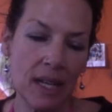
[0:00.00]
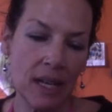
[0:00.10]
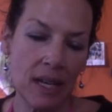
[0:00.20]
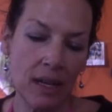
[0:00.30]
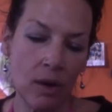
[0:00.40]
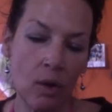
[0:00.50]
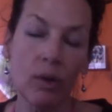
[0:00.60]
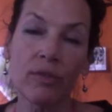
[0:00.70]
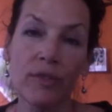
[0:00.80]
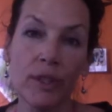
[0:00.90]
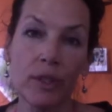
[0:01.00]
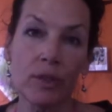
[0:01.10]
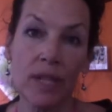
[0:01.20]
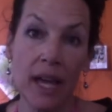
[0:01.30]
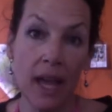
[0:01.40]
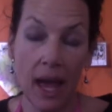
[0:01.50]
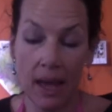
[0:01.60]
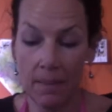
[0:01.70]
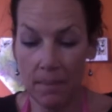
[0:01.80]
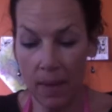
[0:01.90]
in Whole Foods.
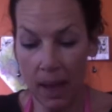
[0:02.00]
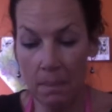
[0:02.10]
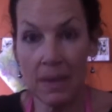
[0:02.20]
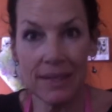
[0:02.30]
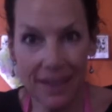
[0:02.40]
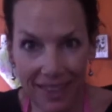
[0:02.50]
I missed the